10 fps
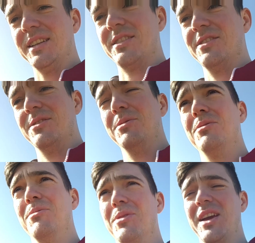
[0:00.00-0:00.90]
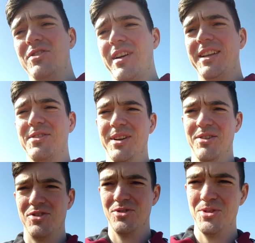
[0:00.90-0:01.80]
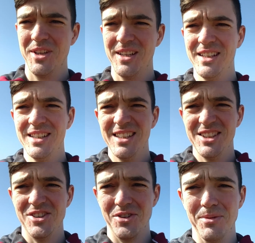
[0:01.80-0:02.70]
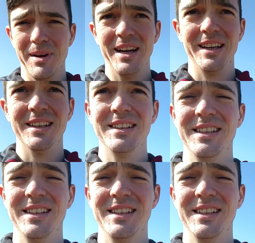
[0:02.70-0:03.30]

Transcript: So we'll get straight into it. I'll show you mine.